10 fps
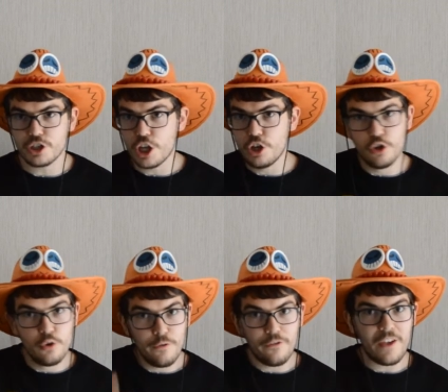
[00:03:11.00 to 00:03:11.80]

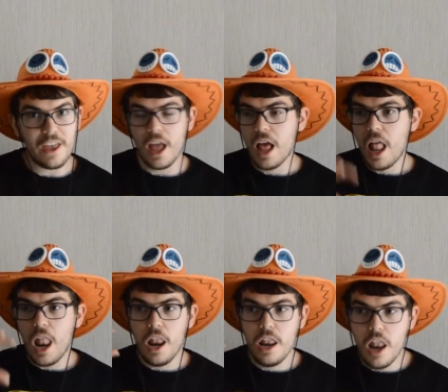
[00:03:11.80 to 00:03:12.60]
Luffy
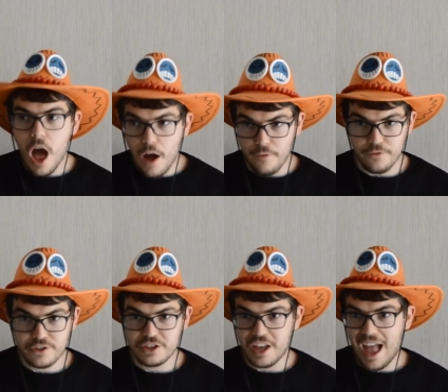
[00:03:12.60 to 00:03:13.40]

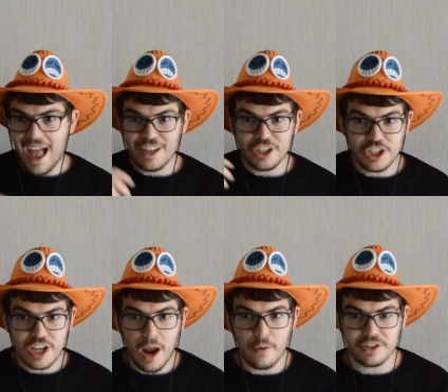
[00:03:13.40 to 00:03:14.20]
loves and
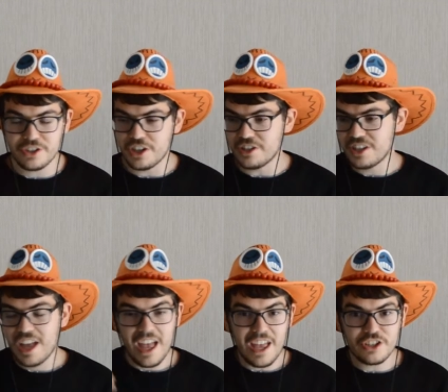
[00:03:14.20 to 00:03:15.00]
cherishes
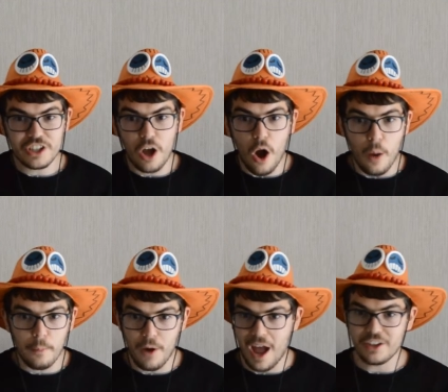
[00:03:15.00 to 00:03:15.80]
his
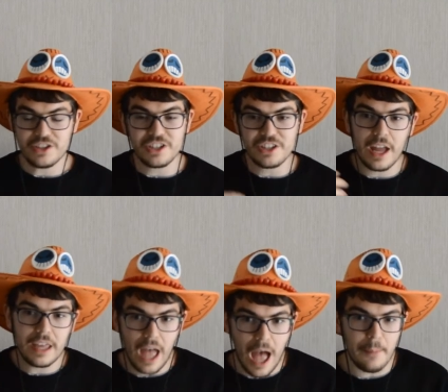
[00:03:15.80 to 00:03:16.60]
comrades, his
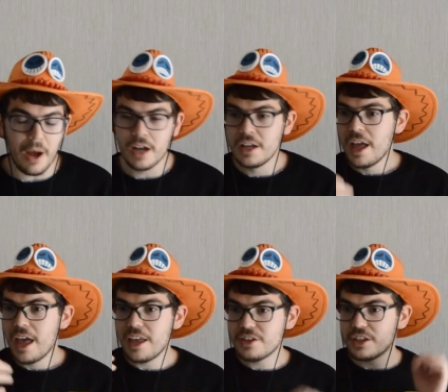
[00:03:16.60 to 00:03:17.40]
nakama,
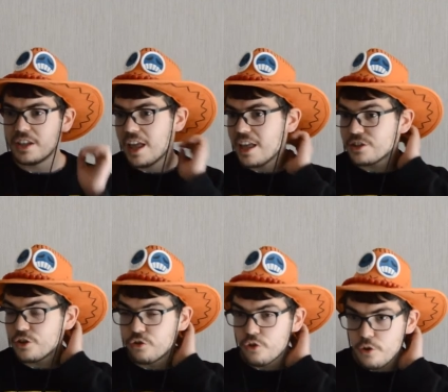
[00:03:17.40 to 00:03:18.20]
his
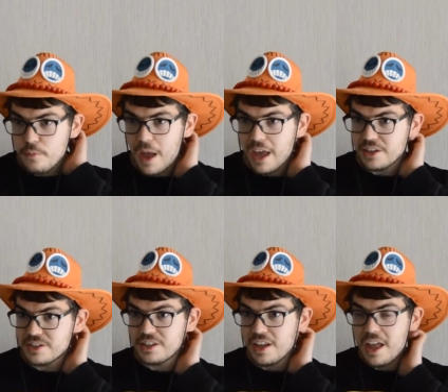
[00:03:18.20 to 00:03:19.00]

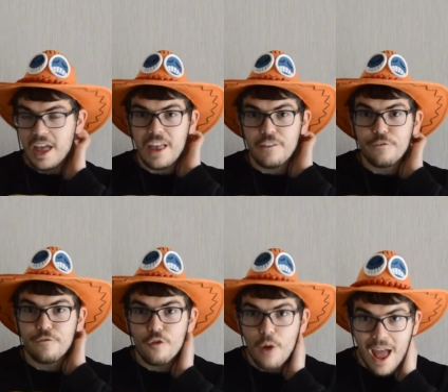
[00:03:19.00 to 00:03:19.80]
crewmates, his
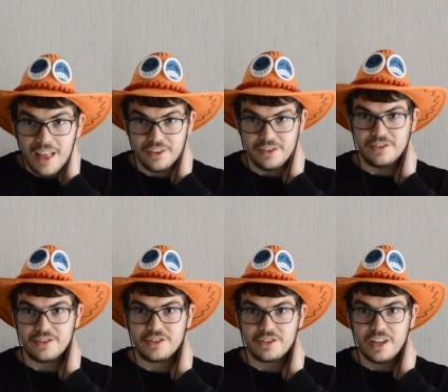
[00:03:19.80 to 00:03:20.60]

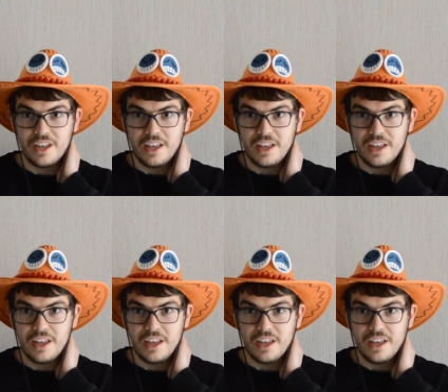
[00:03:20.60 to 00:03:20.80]
friends